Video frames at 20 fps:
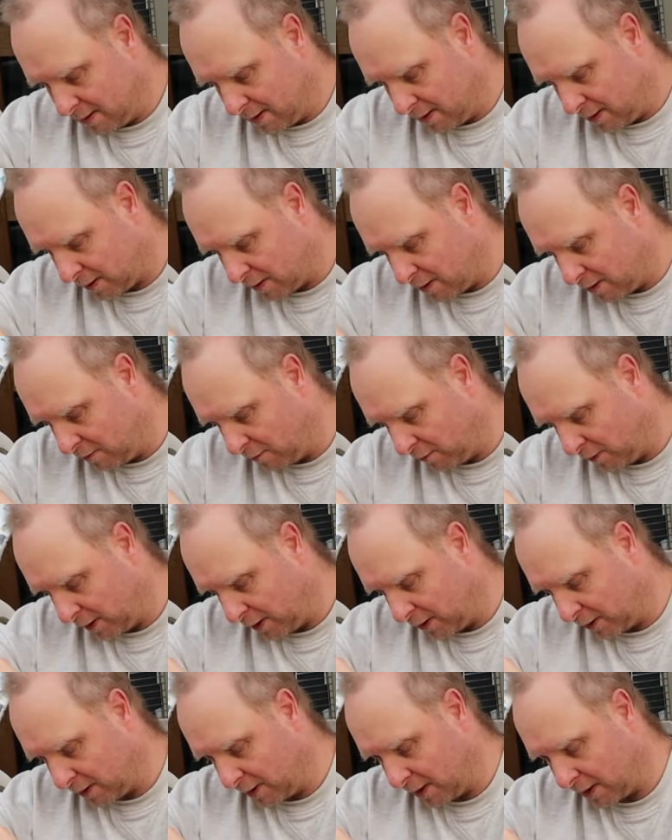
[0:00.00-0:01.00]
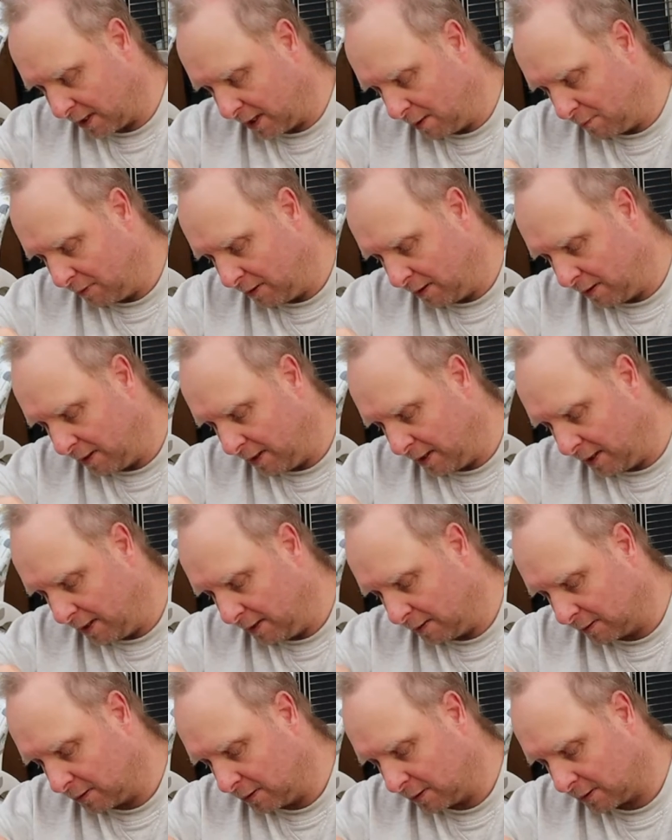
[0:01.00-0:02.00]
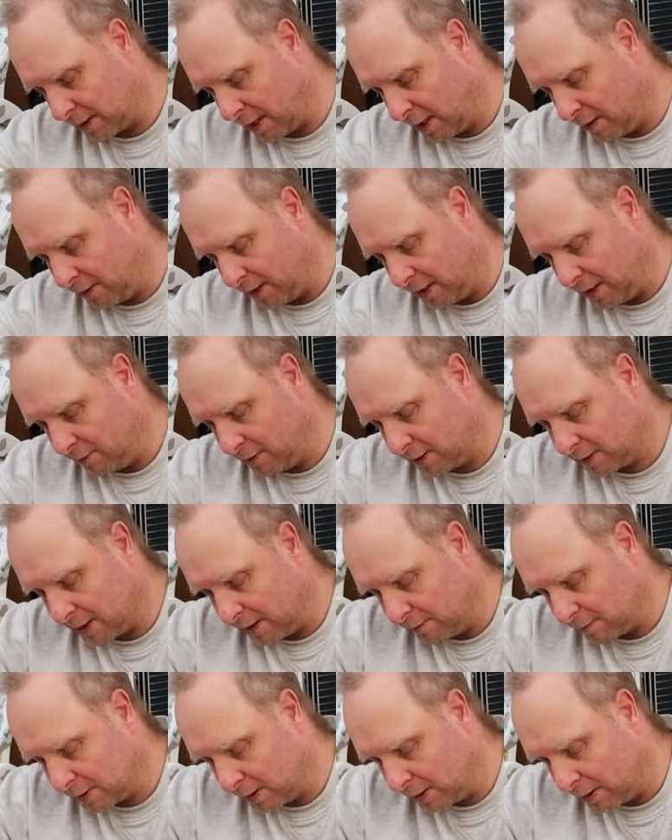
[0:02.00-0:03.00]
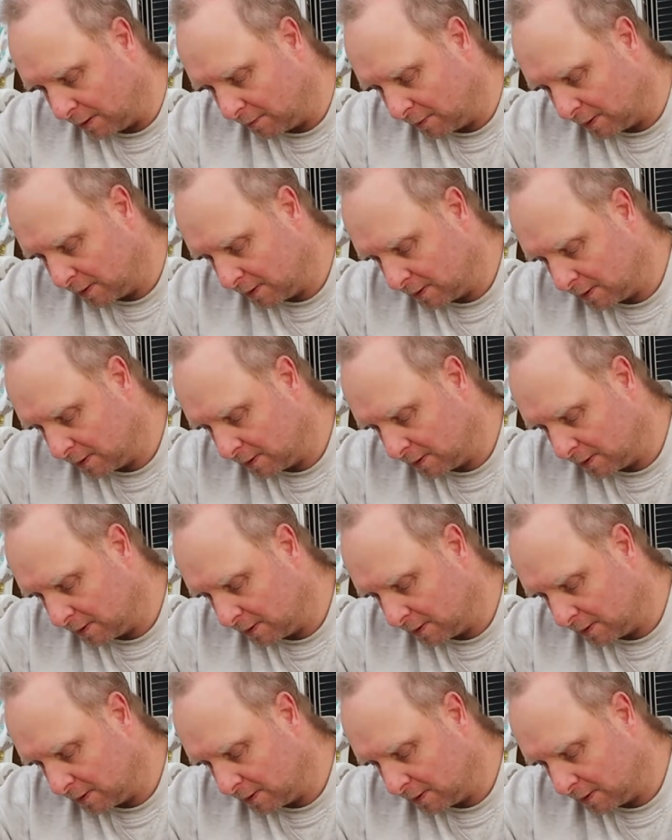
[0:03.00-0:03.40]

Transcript: And I can't really look at the camera and look down here at the same time.